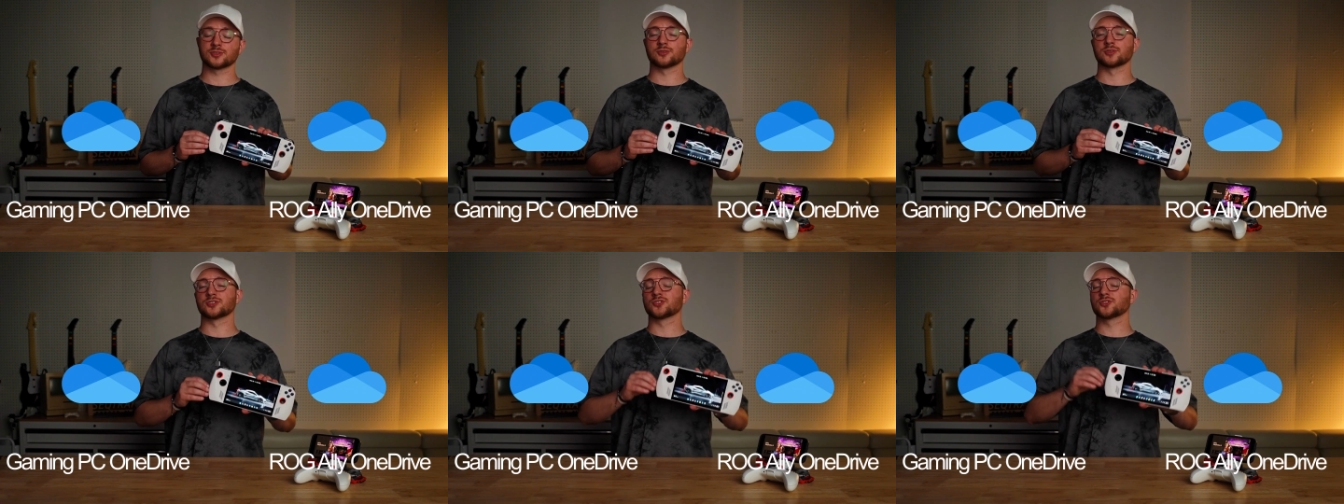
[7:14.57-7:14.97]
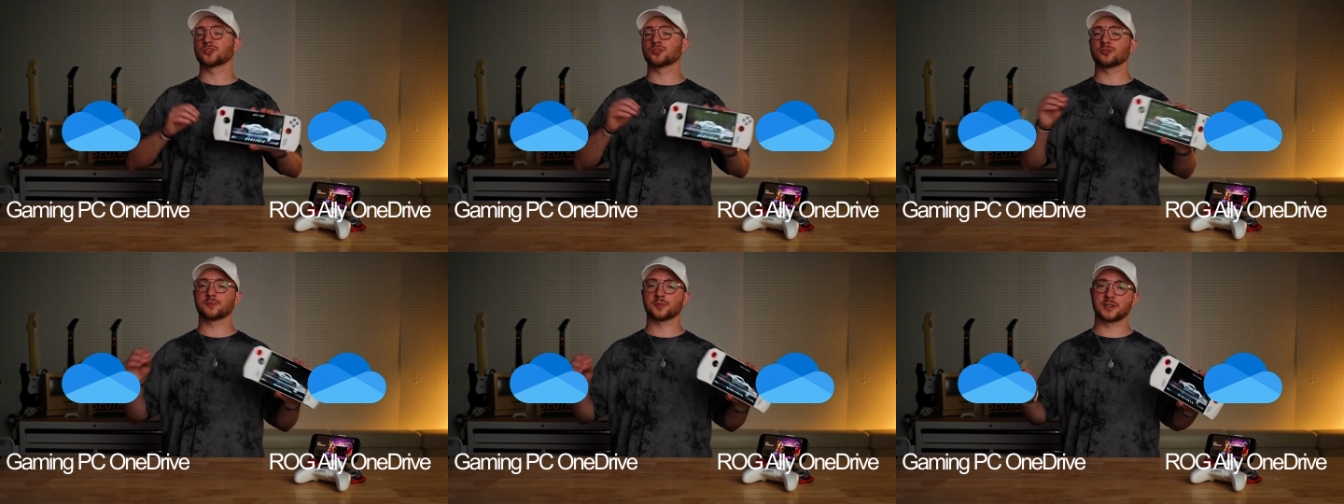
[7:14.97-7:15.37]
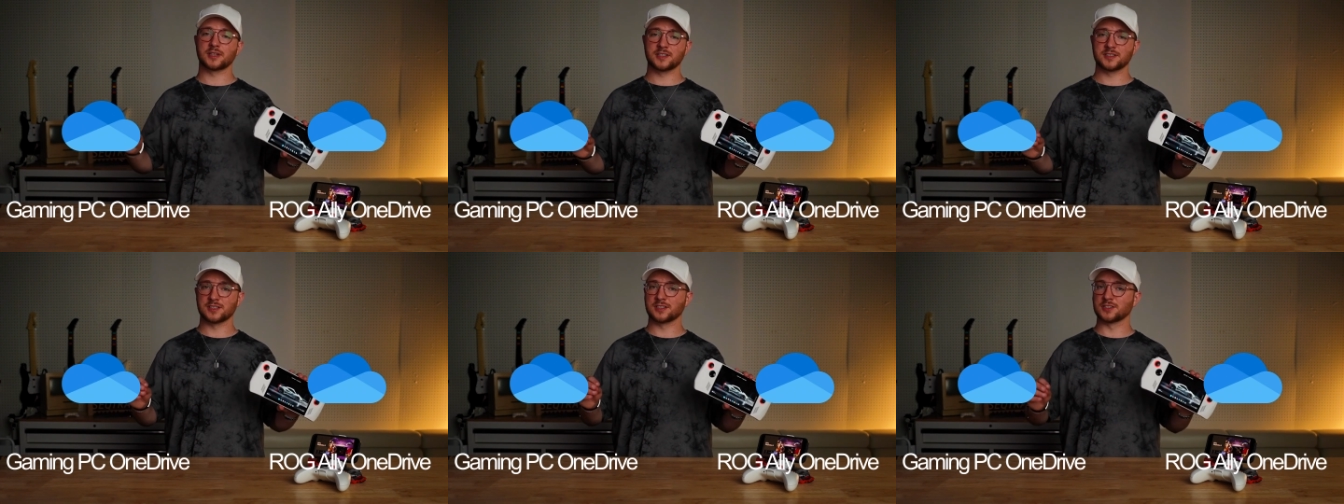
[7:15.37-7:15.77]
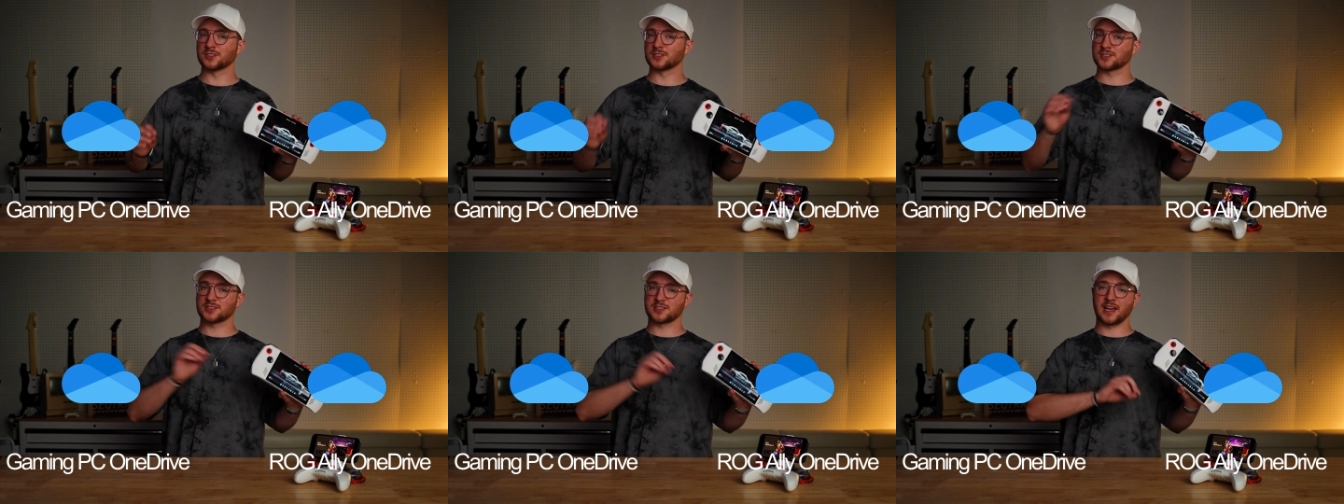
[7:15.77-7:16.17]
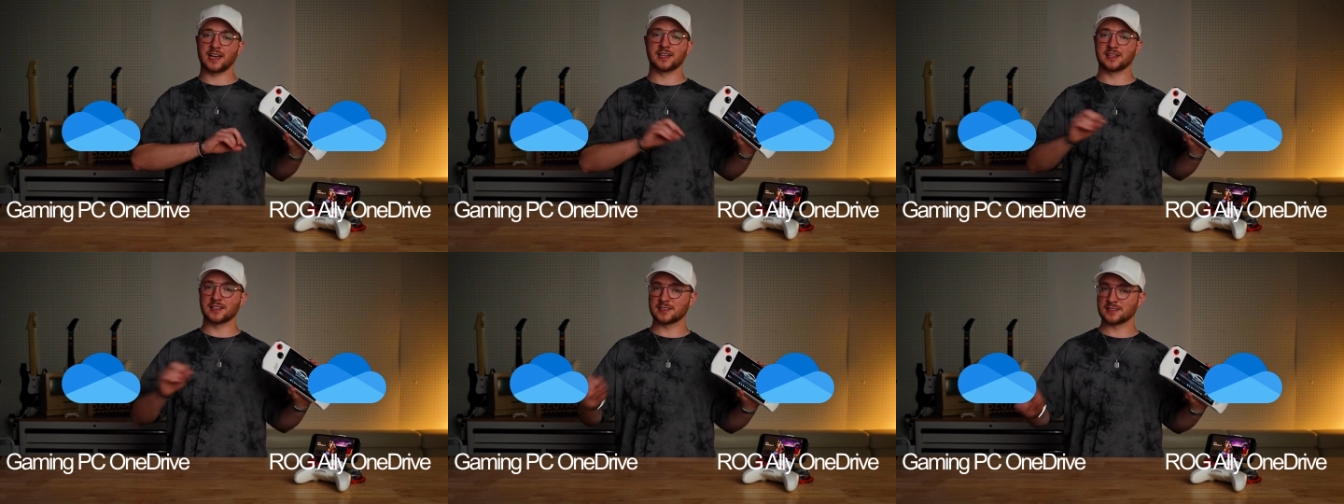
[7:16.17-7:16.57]
so it's super easy to just
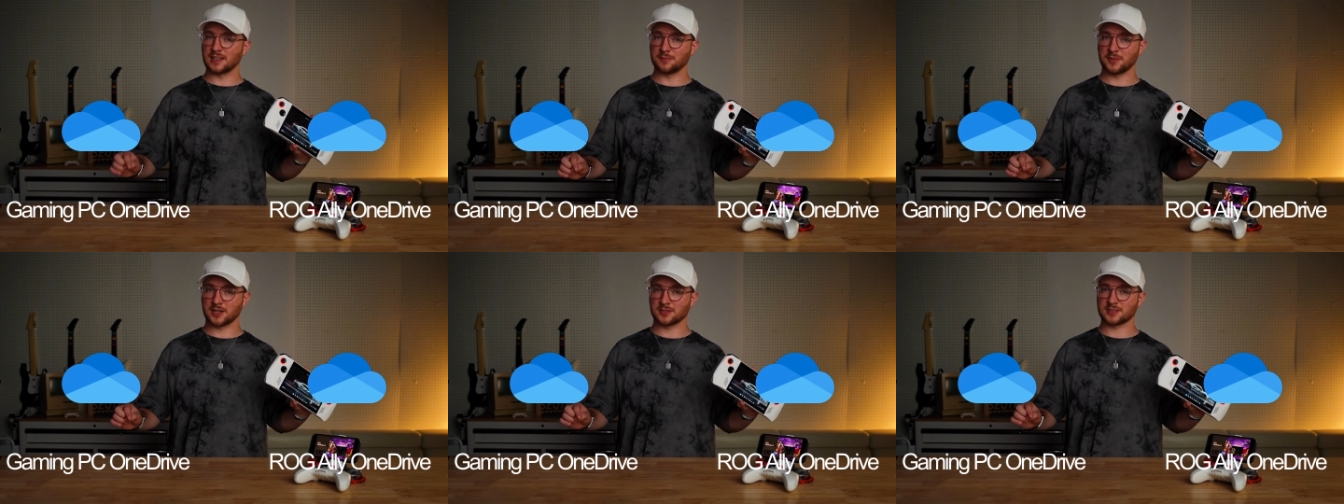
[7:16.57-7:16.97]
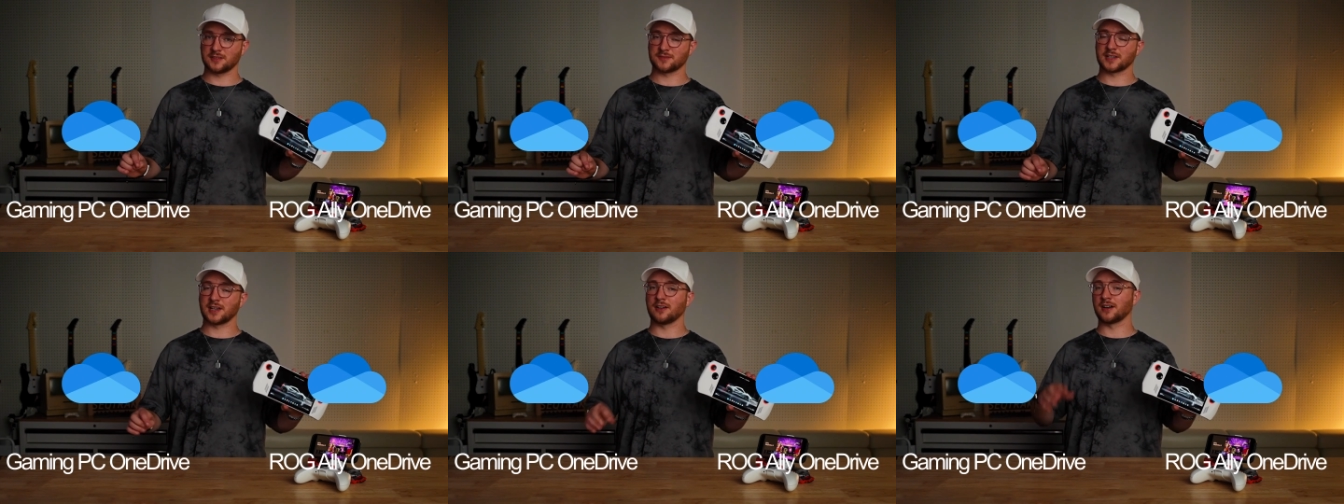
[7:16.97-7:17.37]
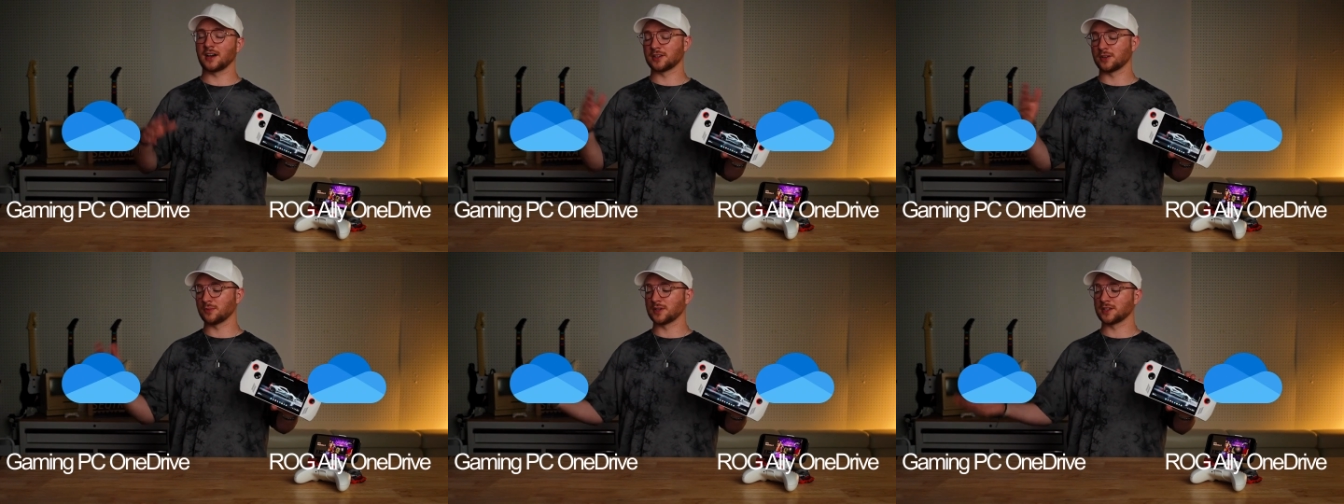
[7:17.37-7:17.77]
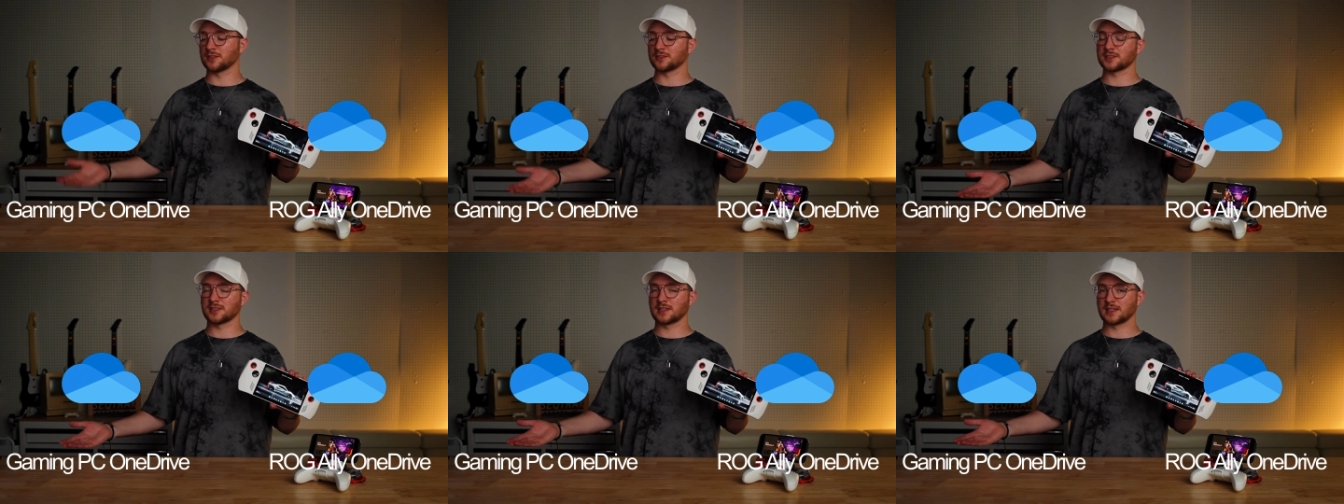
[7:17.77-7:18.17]
sign into the same Microsoft account on your Windows